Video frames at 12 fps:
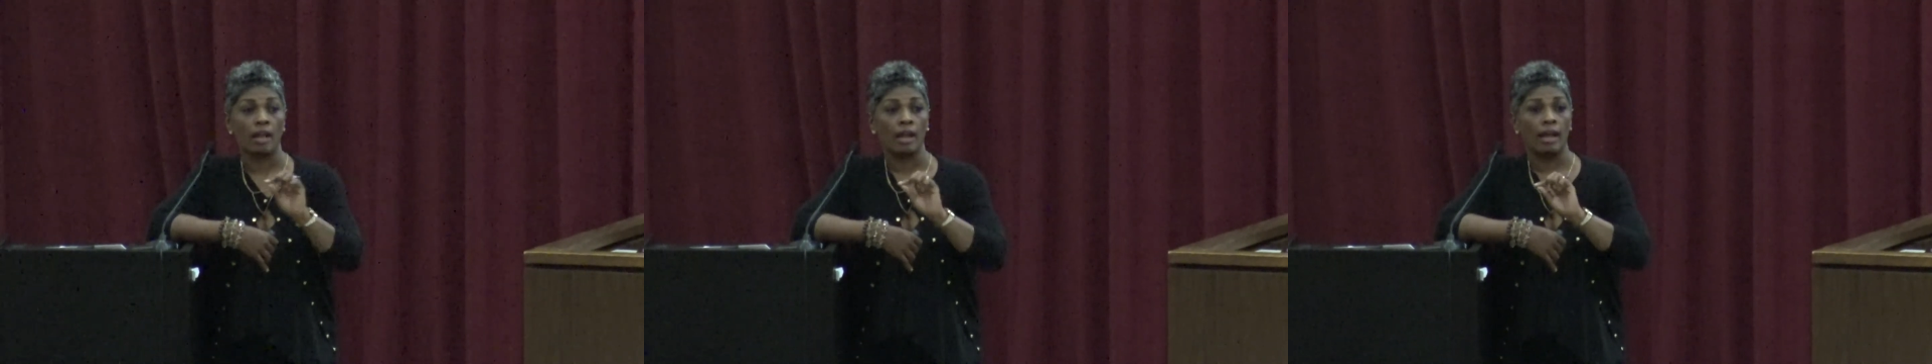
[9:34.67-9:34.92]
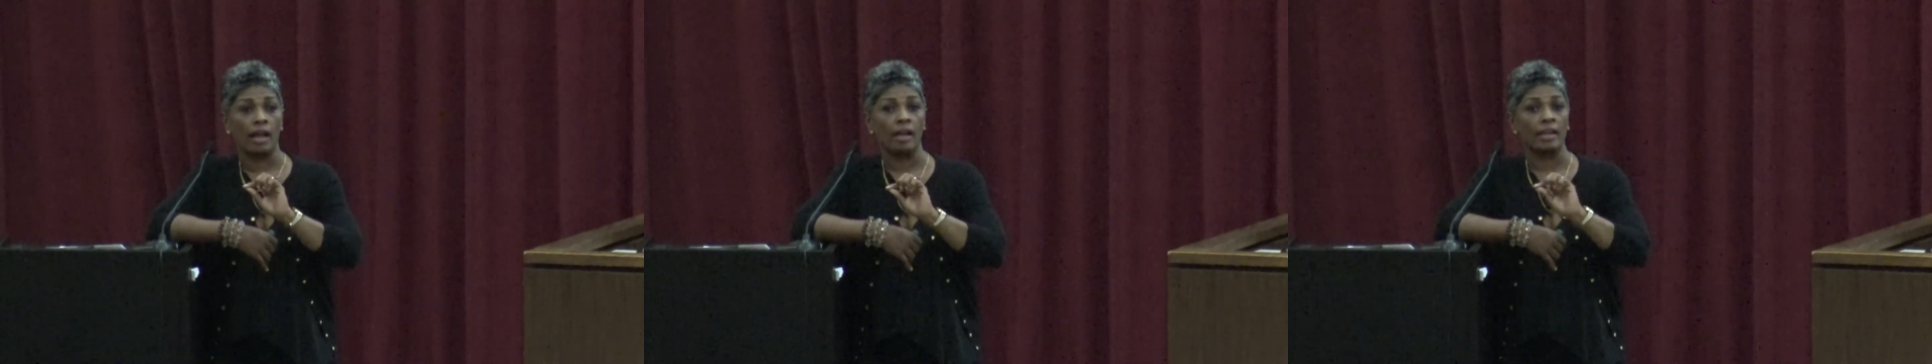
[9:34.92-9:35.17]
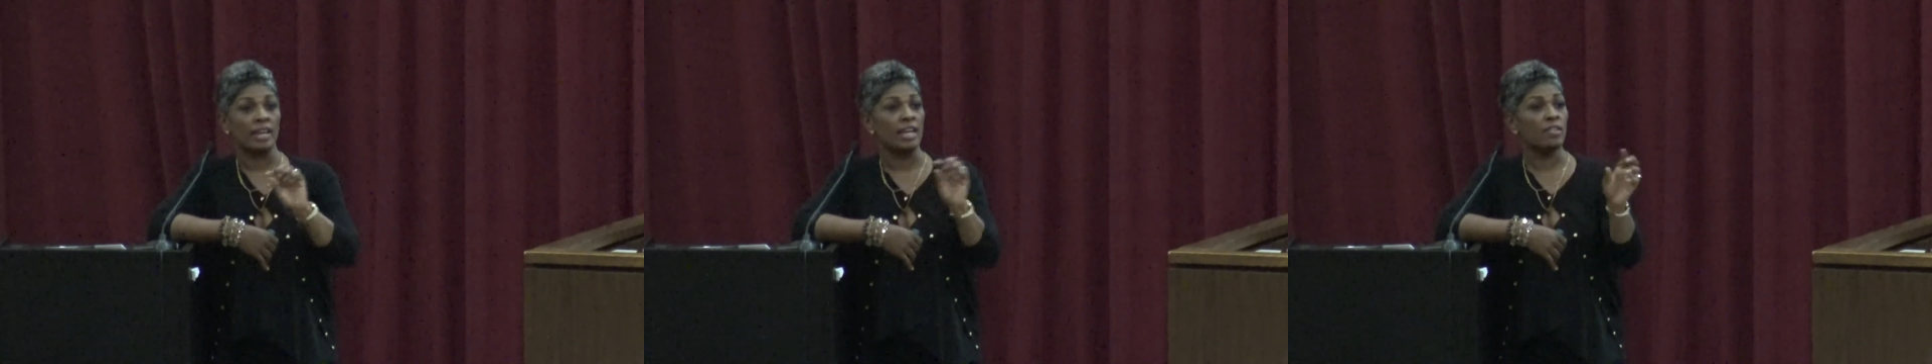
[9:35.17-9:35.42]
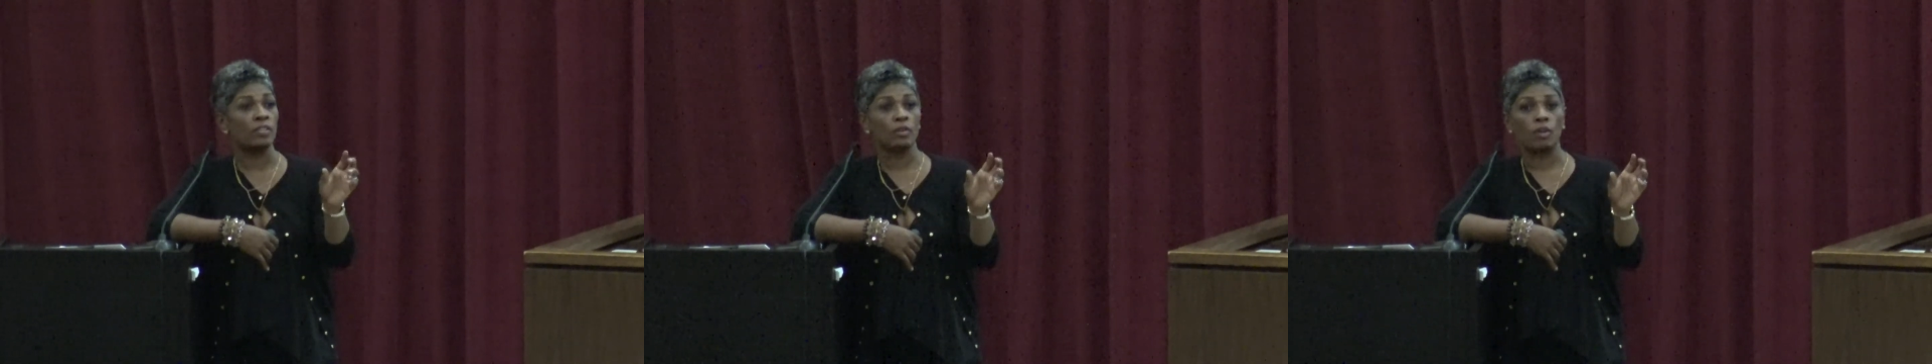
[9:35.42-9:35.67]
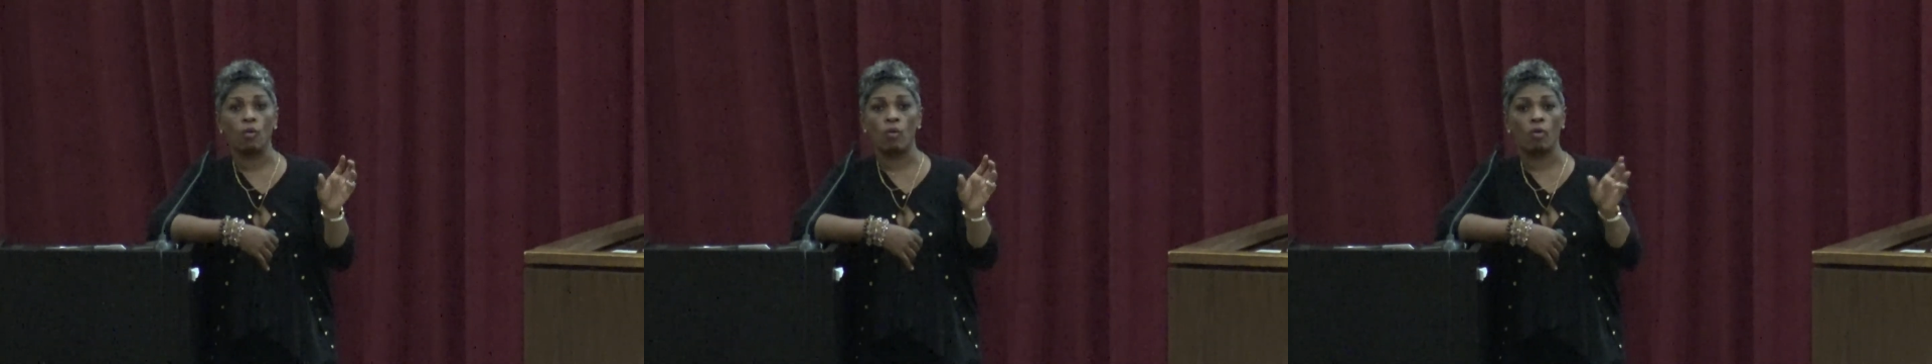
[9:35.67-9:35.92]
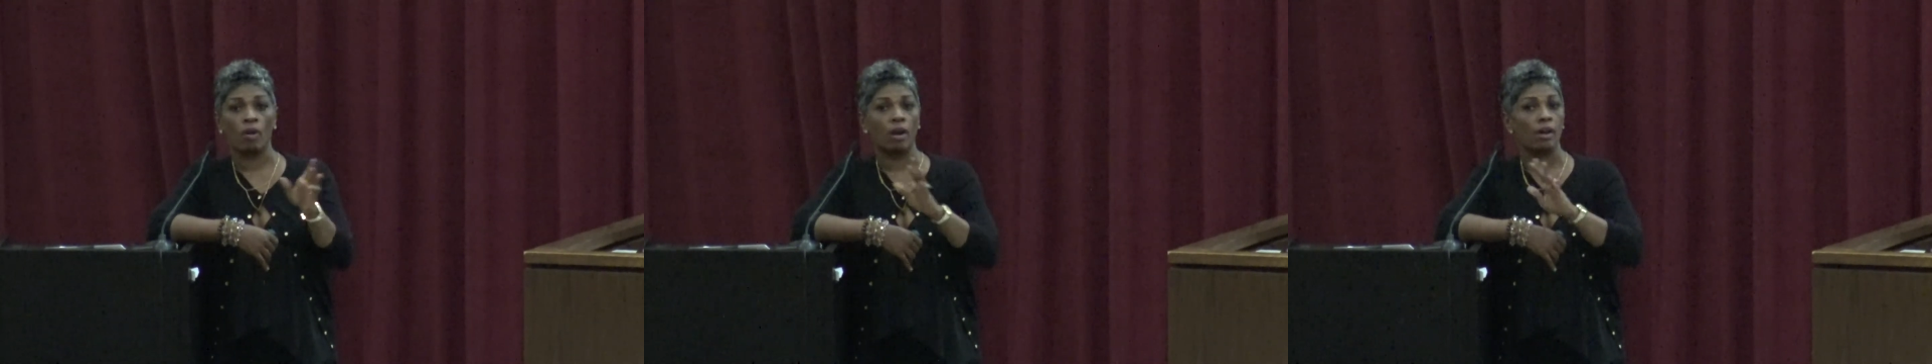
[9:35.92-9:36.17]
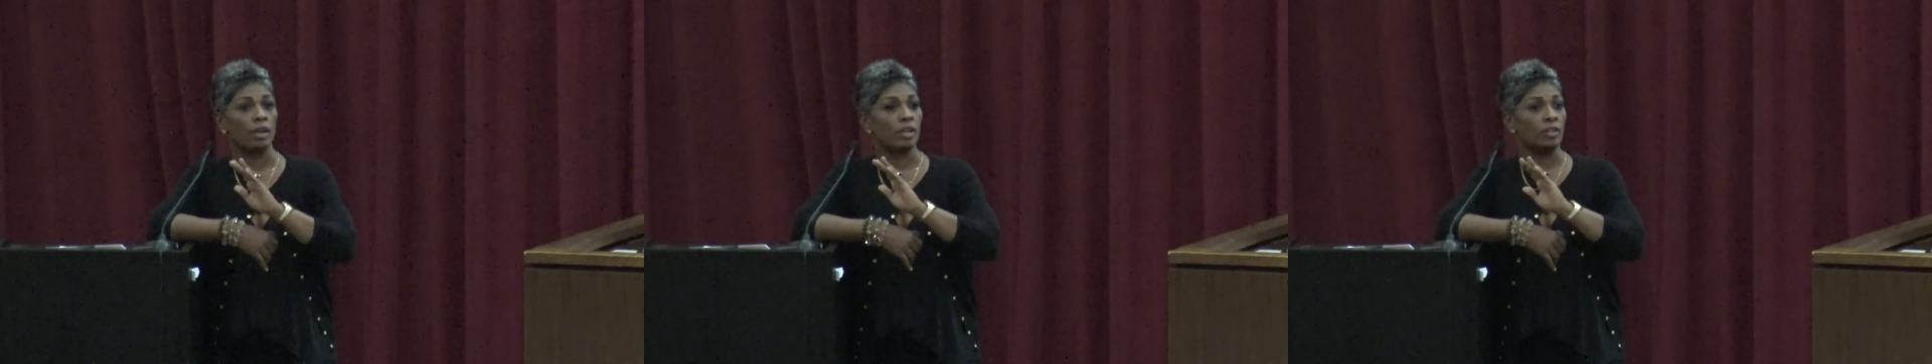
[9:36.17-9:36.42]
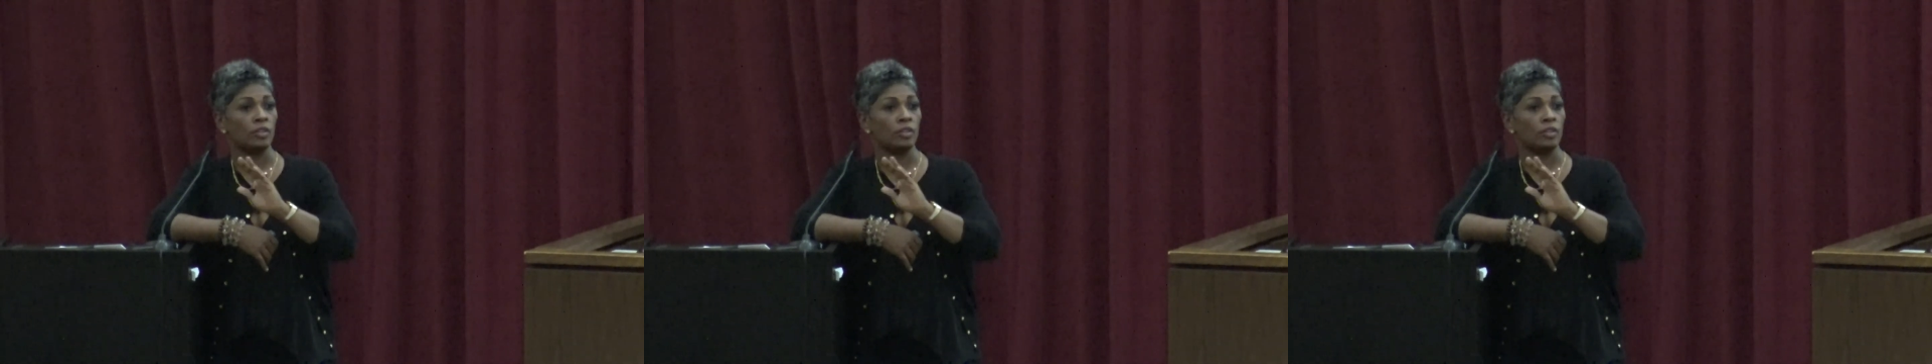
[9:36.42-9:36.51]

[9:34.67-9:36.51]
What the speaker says: Either or.